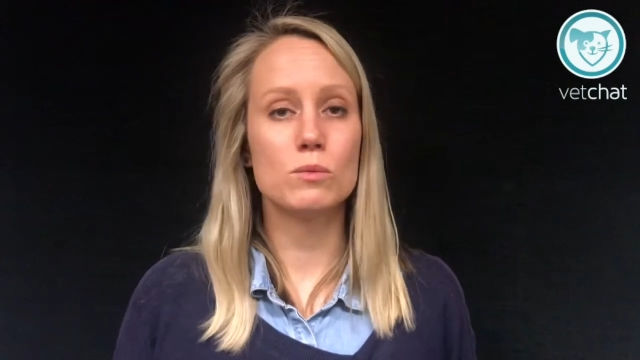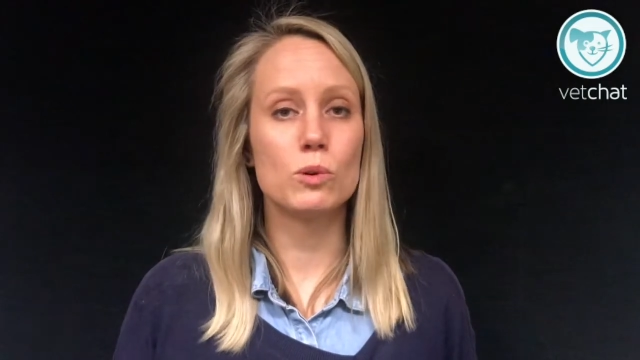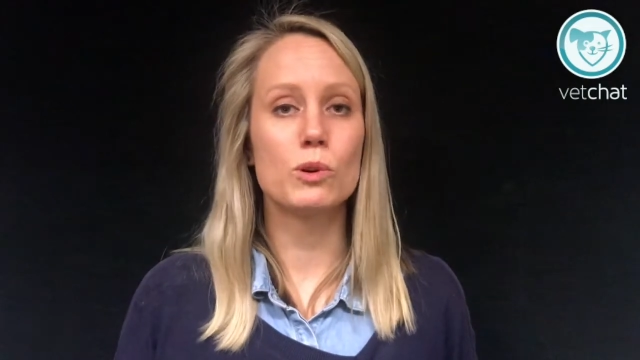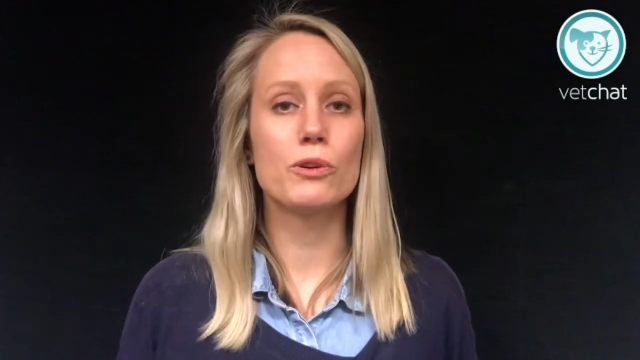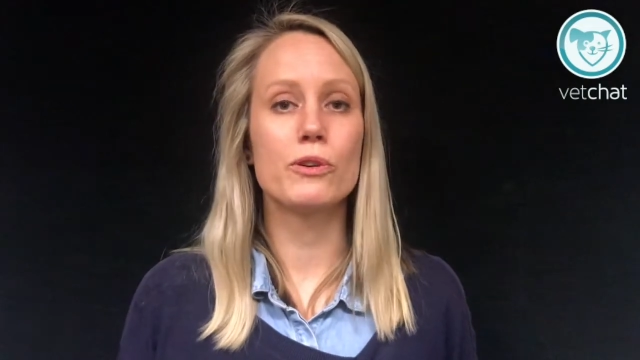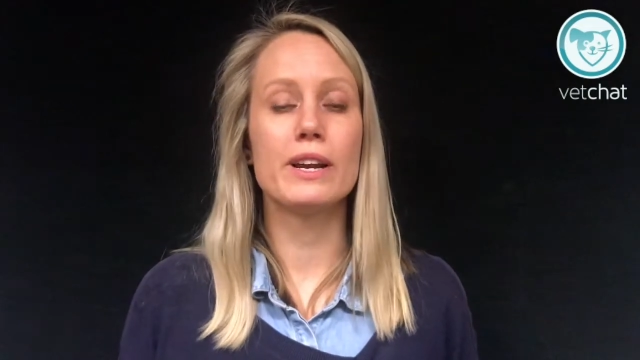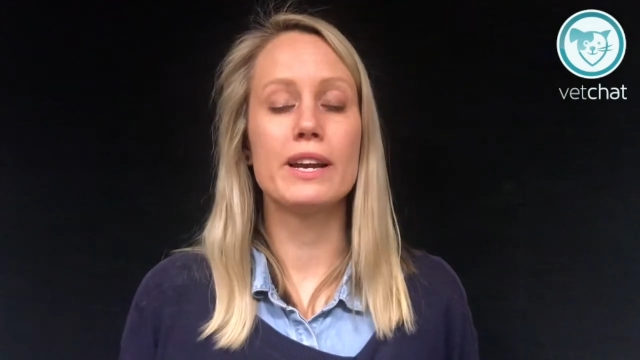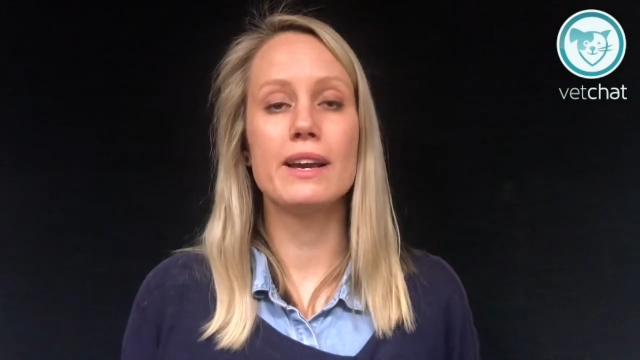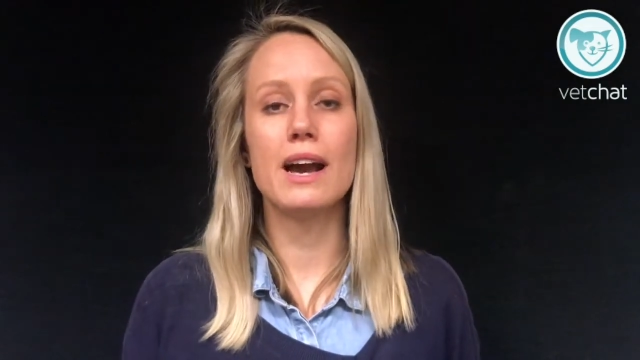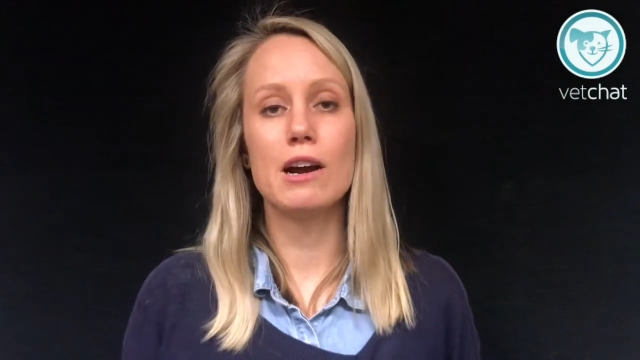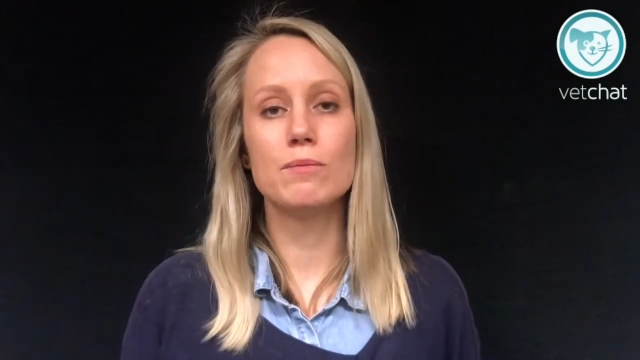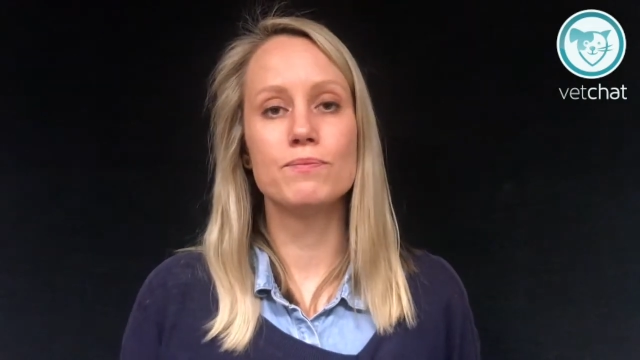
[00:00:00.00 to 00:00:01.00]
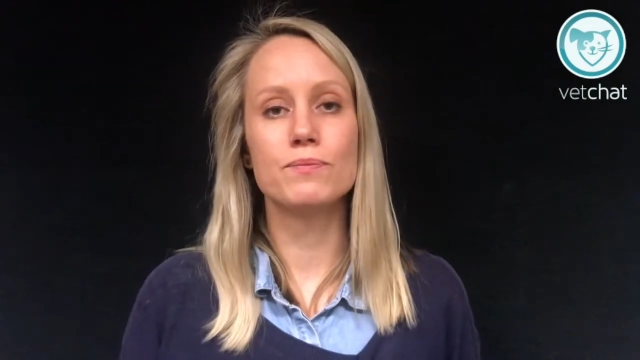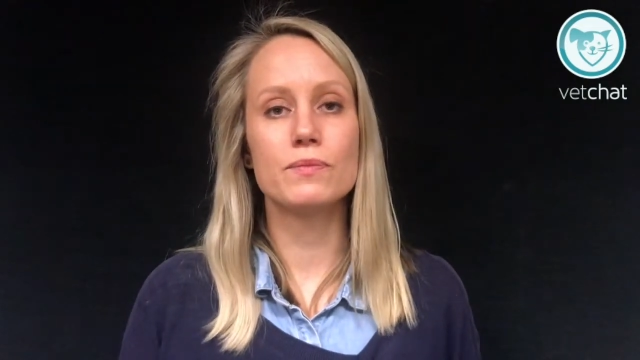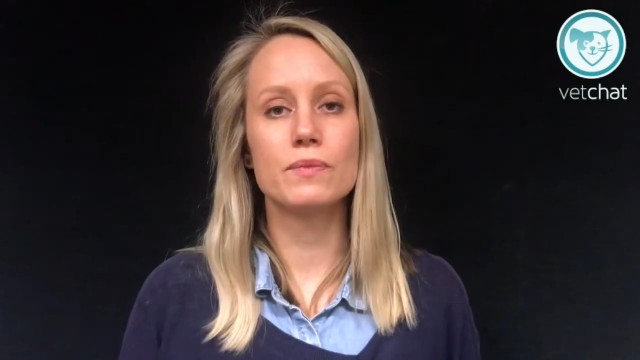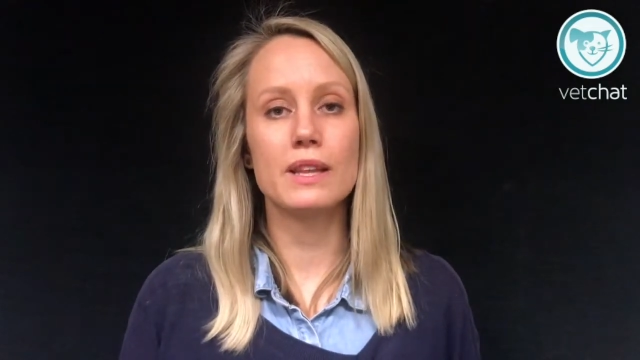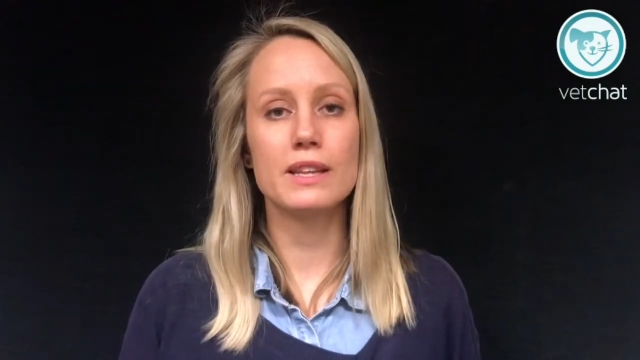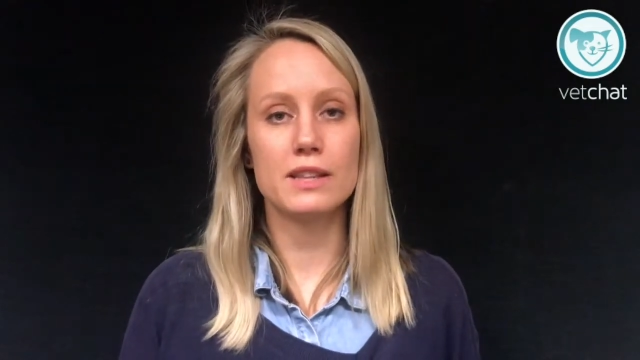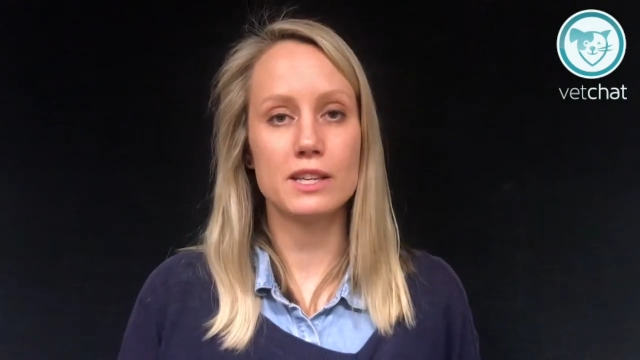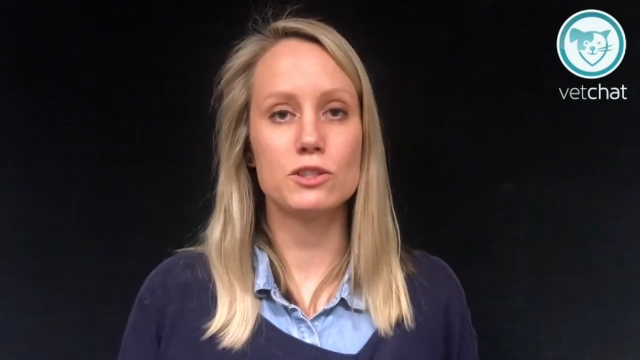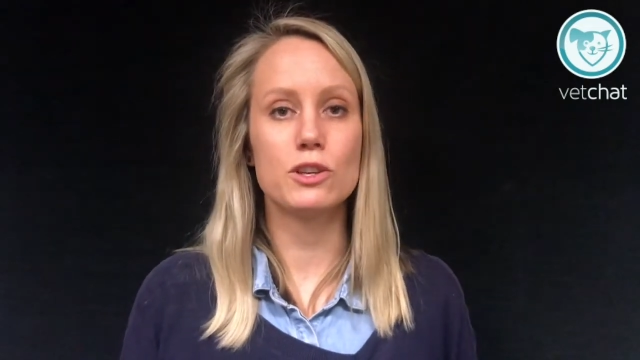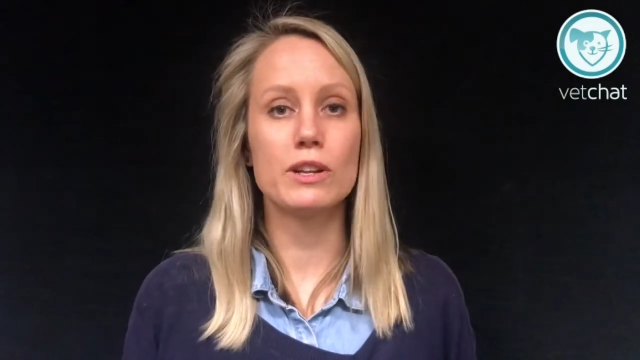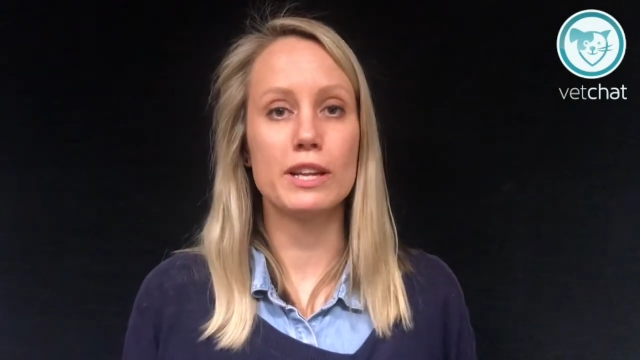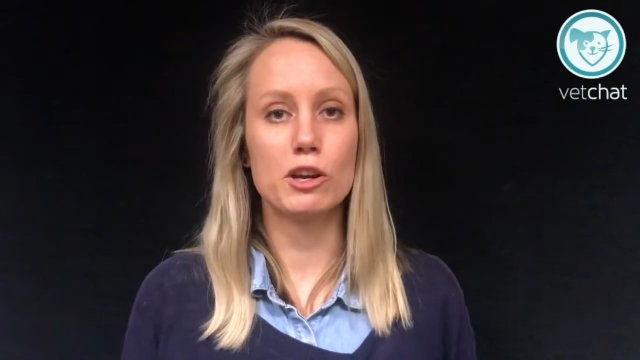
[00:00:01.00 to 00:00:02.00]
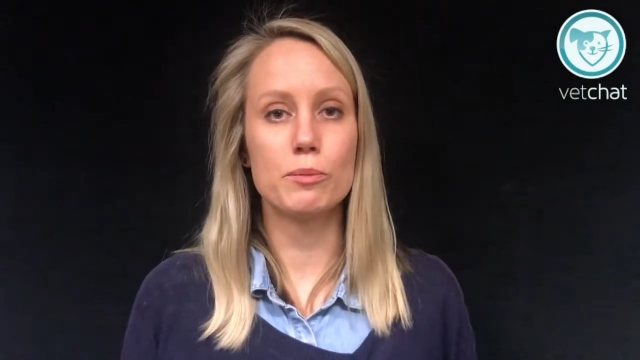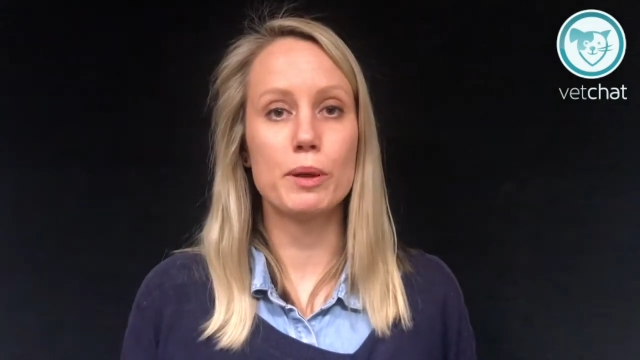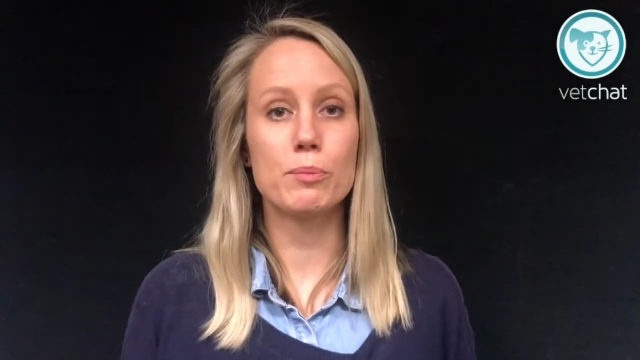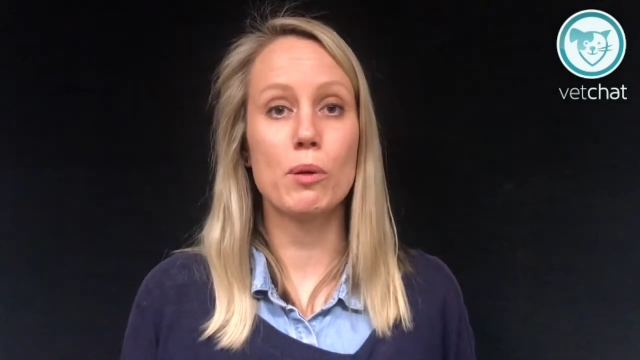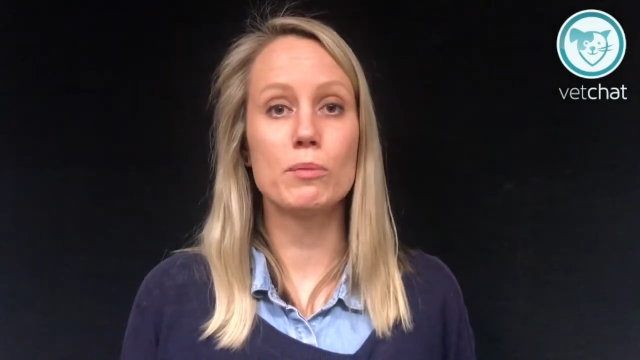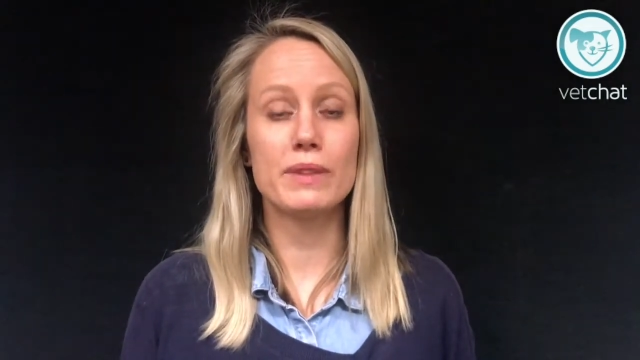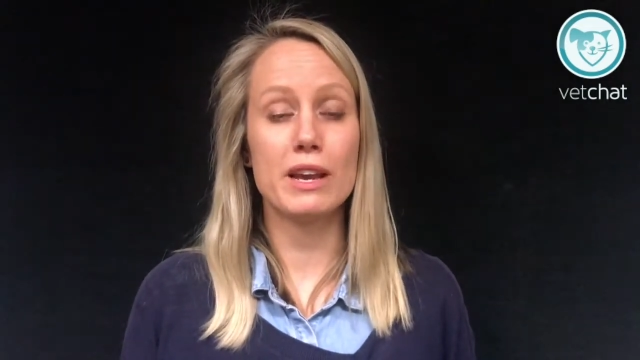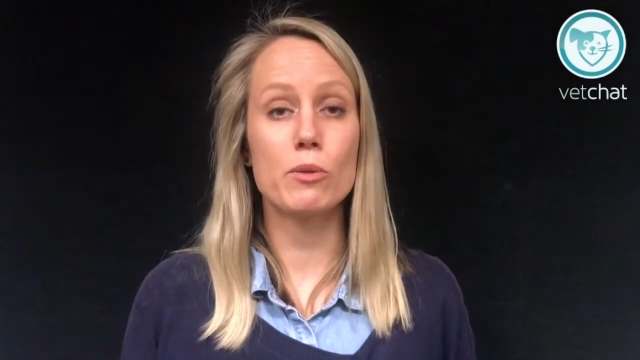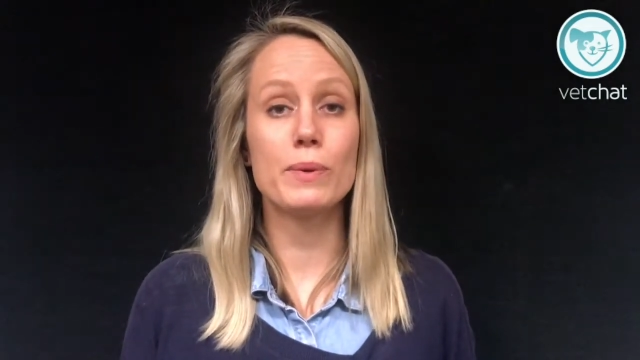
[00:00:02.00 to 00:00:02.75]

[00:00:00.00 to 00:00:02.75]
watery, there certainly could be a problem there,